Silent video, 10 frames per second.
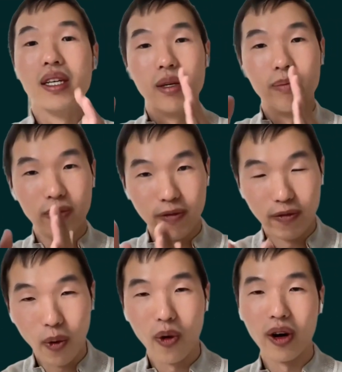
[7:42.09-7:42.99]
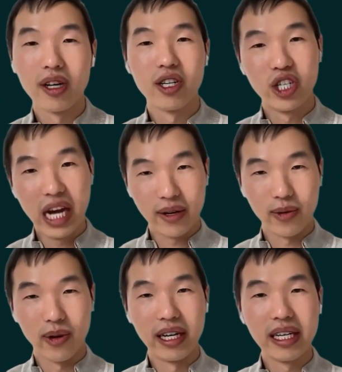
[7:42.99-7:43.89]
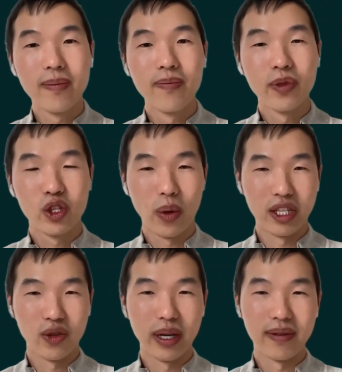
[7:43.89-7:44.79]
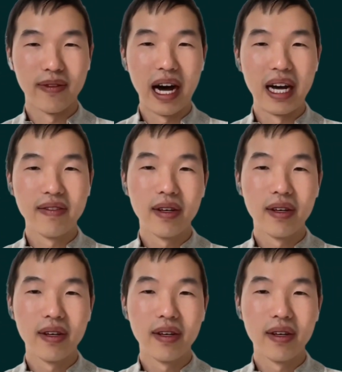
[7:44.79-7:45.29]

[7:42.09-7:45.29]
before January 2025,